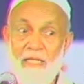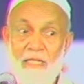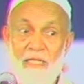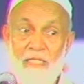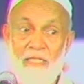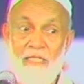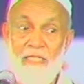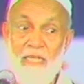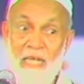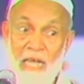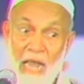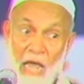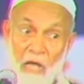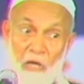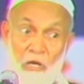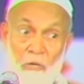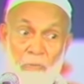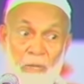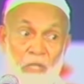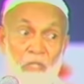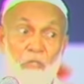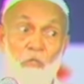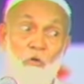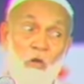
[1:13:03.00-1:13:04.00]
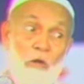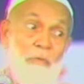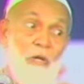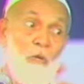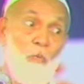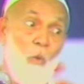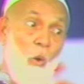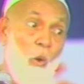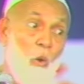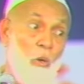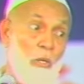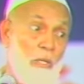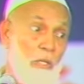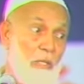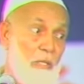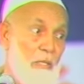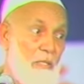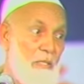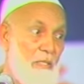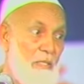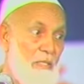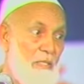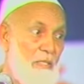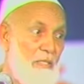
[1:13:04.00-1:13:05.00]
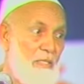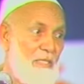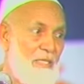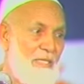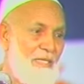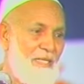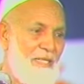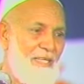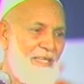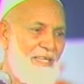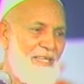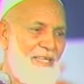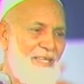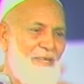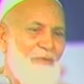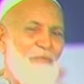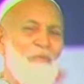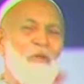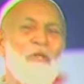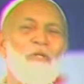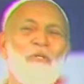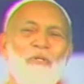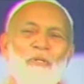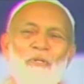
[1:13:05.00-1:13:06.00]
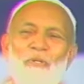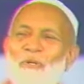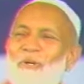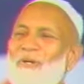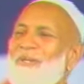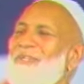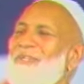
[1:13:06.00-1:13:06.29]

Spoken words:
He's now reminding, you have been warned. What do?